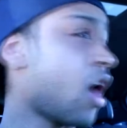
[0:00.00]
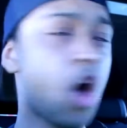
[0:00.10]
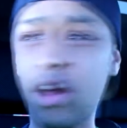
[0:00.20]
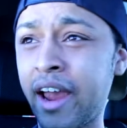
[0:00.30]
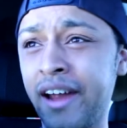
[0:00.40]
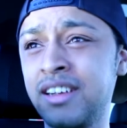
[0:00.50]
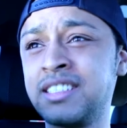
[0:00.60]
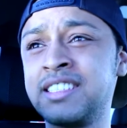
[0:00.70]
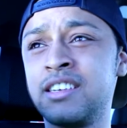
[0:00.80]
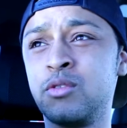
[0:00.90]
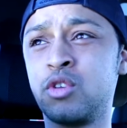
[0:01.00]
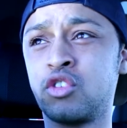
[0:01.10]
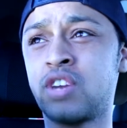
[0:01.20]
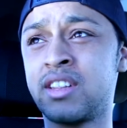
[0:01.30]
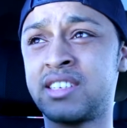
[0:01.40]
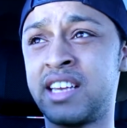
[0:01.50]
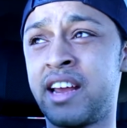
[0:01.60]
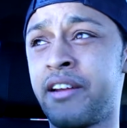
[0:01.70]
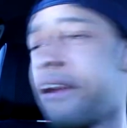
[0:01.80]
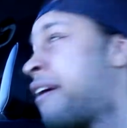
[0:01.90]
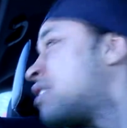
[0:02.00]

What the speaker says: Okay, we're gonna try this again.